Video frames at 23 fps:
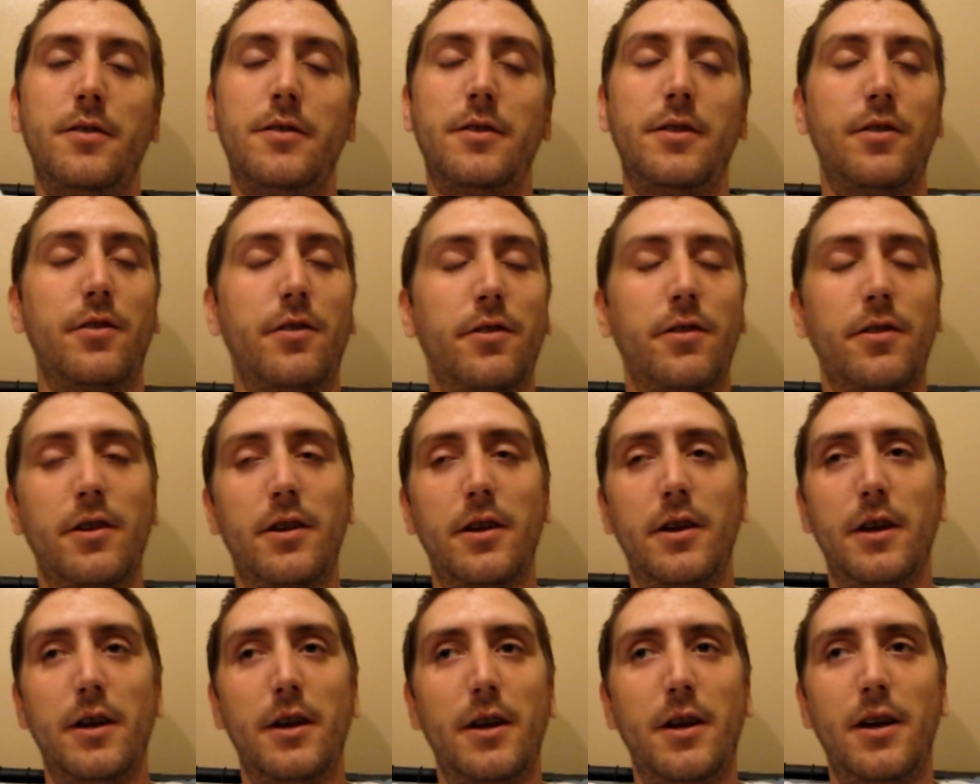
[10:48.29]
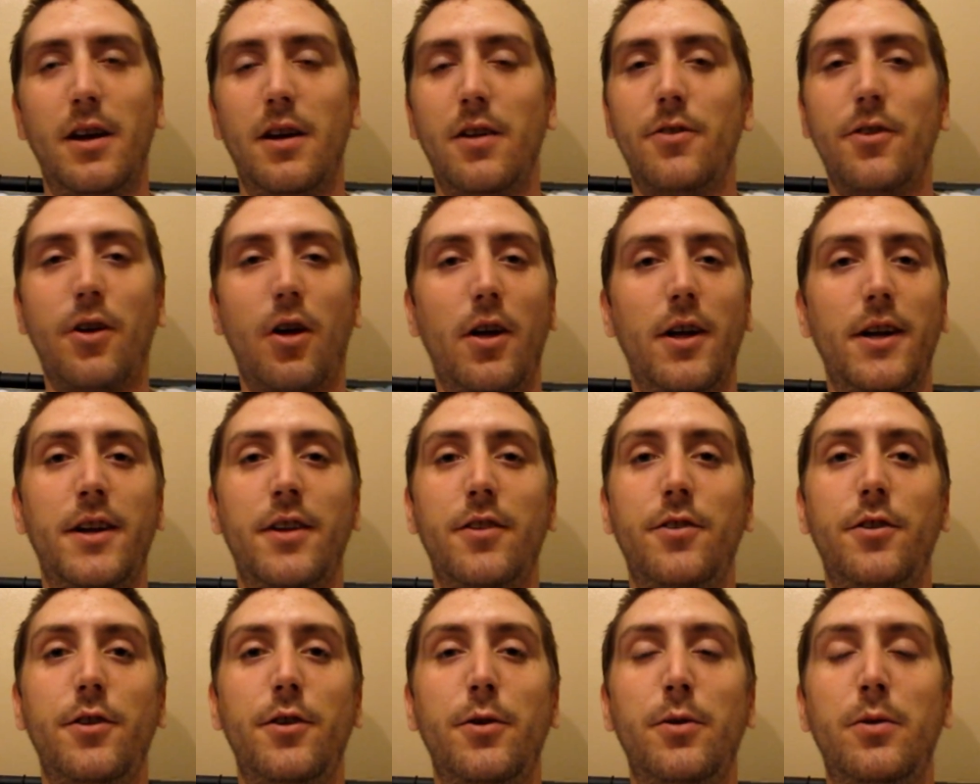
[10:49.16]
It's all I
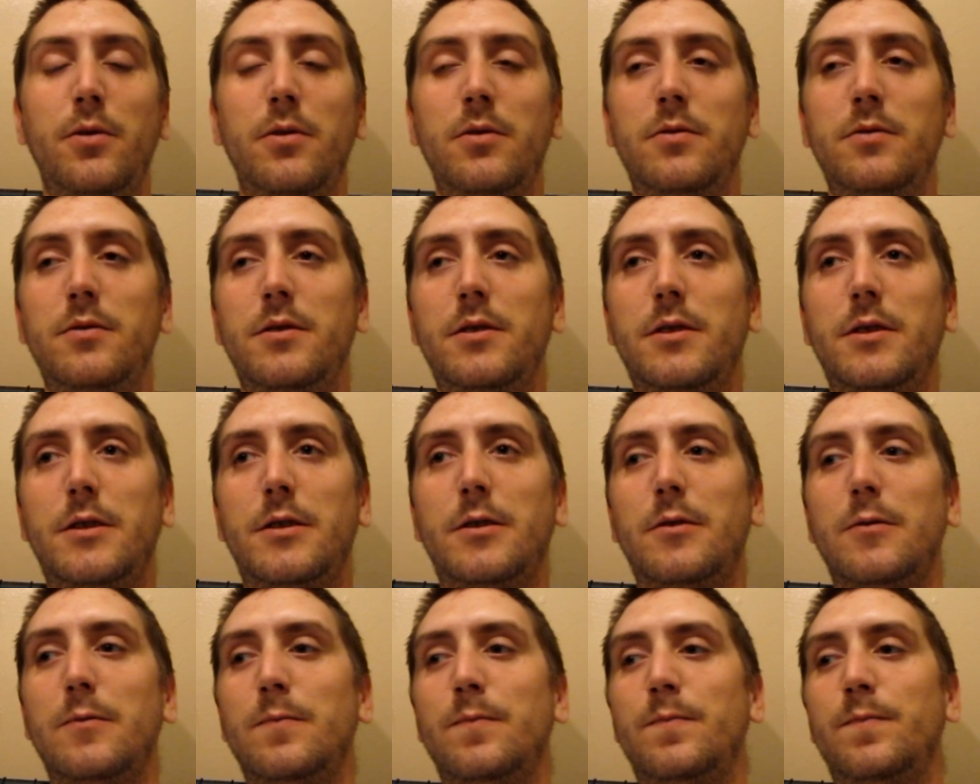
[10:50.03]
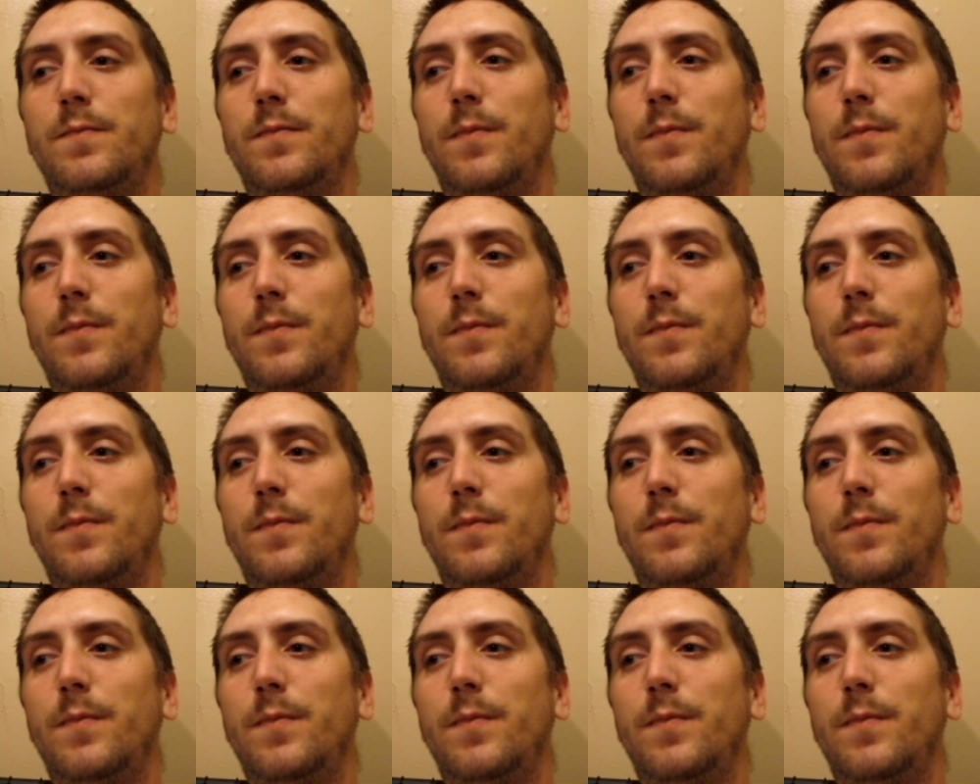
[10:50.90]
can do. I'll